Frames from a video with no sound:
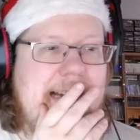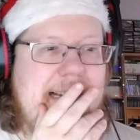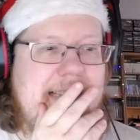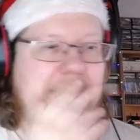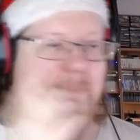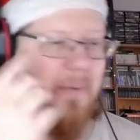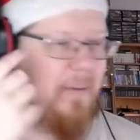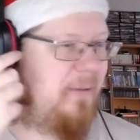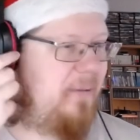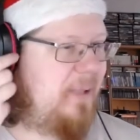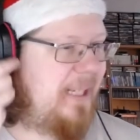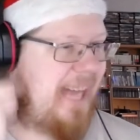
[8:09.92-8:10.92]
the
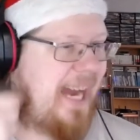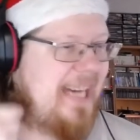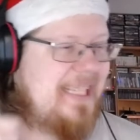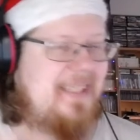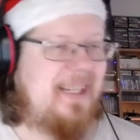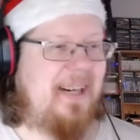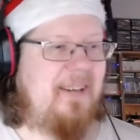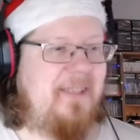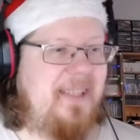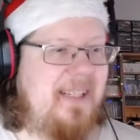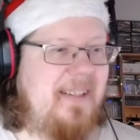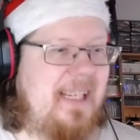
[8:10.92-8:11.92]
blue like hang down
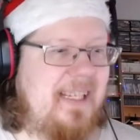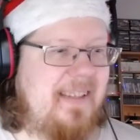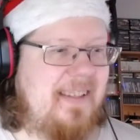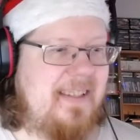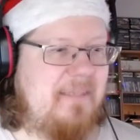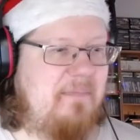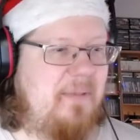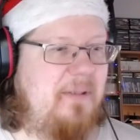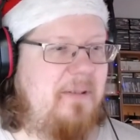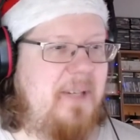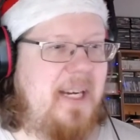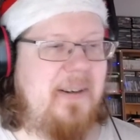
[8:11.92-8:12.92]
there, like this
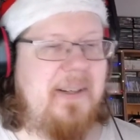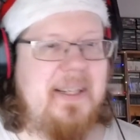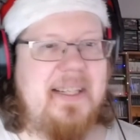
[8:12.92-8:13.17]
blue here.